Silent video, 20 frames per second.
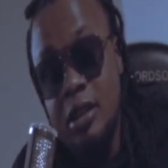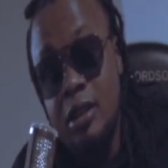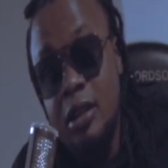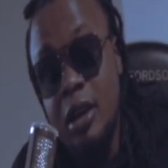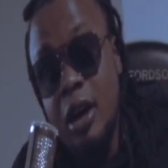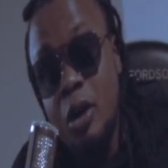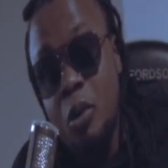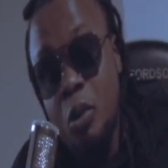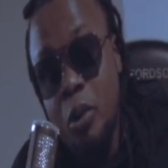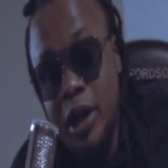
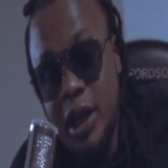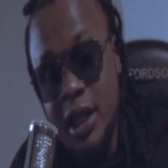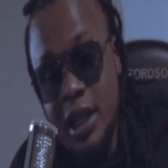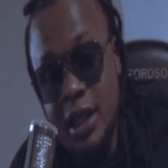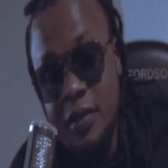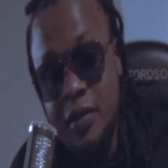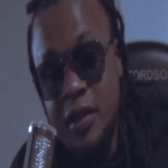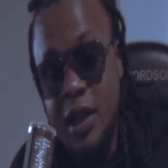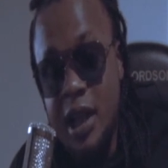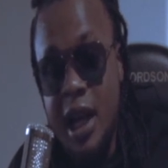don't want to
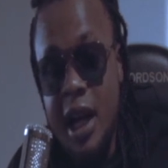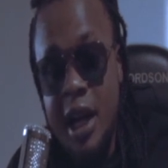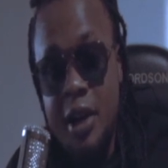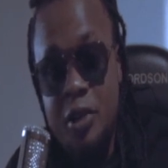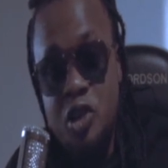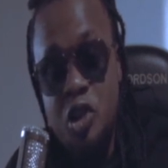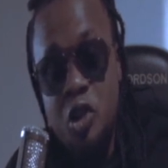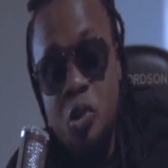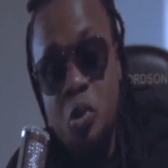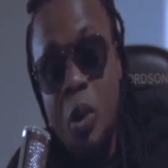leave the
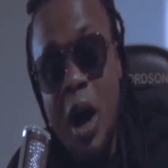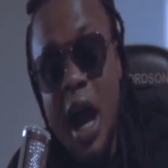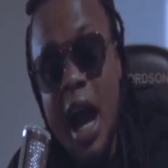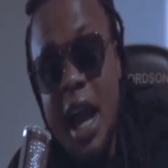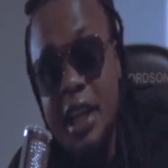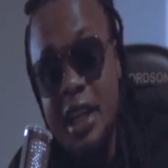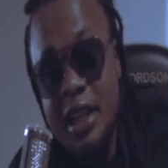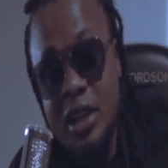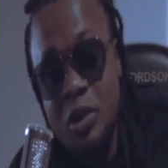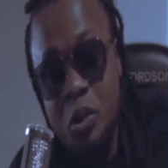country
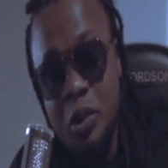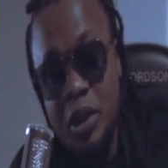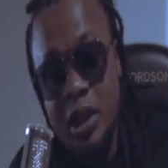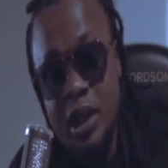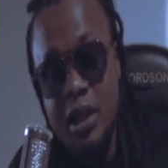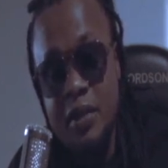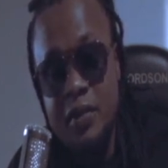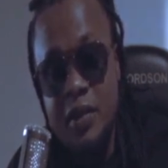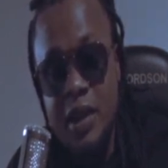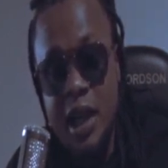why they don't want to
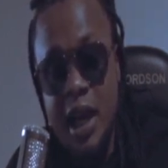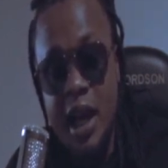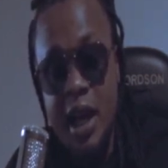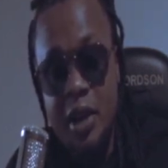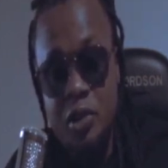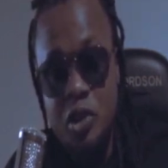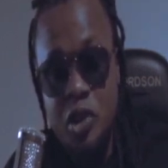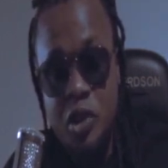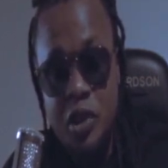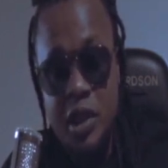leave the
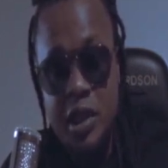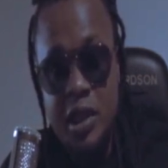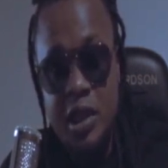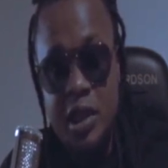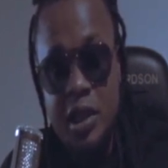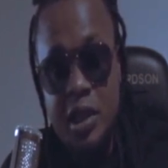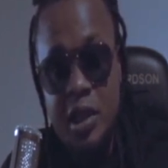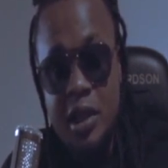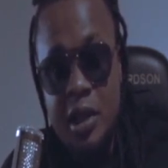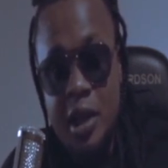country
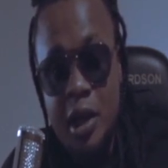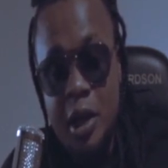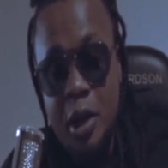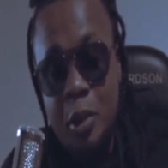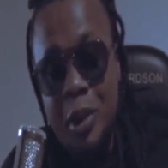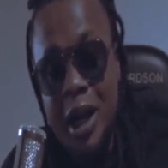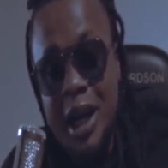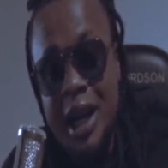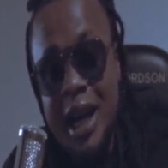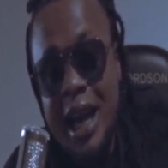
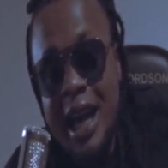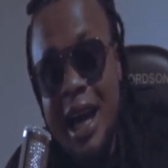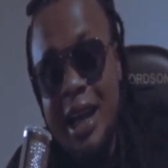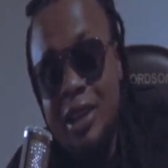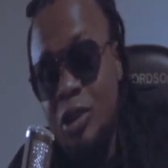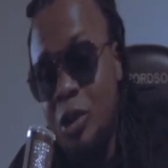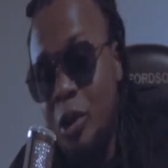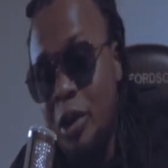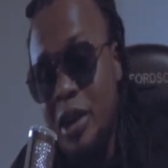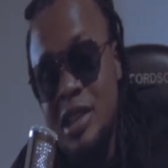my guy i
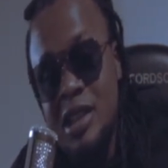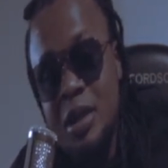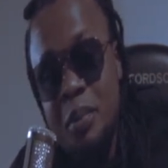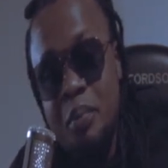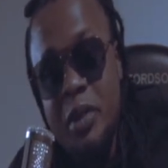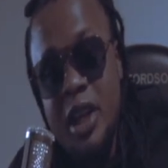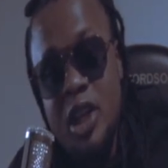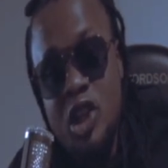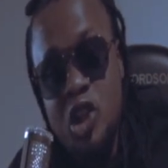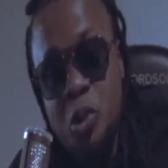thought it's a
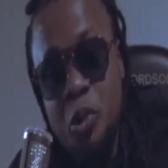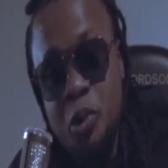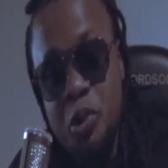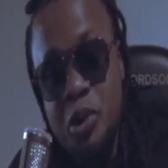mutual